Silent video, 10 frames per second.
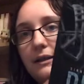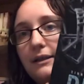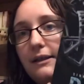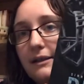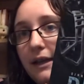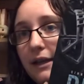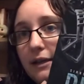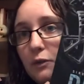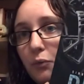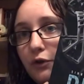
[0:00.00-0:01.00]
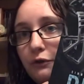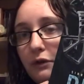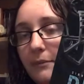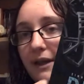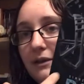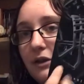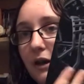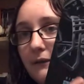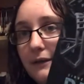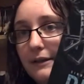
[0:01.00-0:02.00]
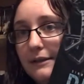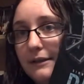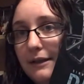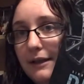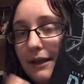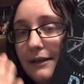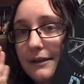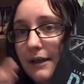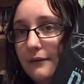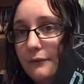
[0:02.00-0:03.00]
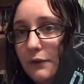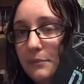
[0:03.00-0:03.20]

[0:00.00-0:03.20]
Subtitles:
This is a sports romance, obviously. It has a